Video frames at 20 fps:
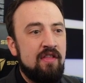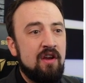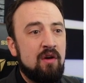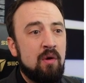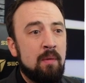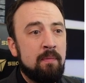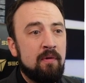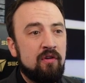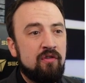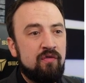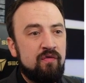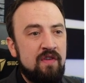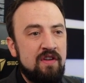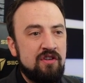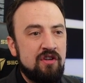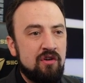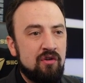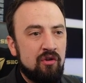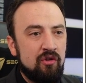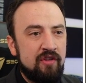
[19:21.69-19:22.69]
the equipper's
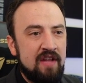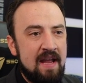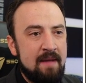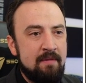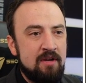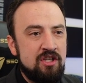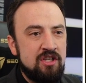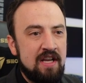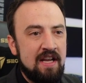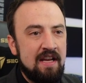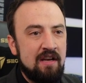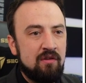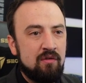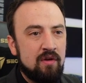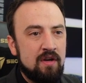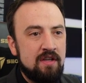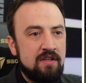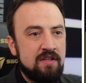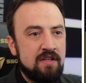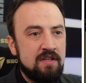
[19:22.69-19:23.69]
physical damage
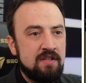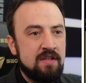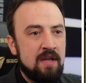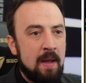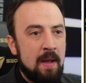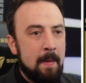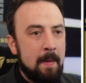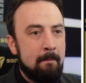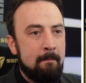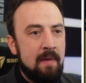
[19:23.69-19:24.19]
increases